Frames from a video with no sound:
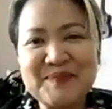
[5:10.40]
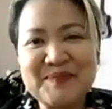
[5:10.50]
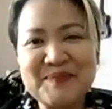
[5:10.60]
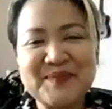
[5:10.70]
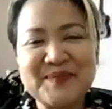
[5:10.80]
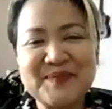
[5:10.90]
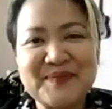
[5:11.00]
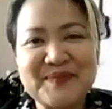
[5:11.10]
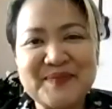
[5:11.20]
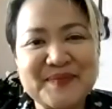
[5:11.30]

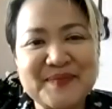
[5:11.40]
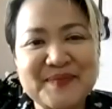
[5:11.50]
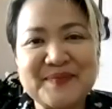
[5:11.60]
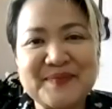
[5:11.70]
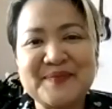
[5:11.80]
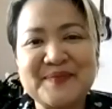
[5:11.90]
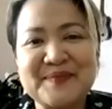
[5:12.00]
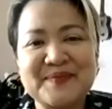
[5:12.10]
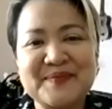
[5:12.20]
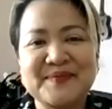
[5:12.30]

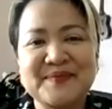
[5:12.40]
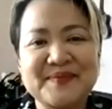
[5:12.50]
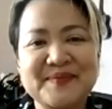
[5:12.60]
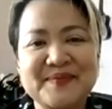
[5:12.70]
[no speech]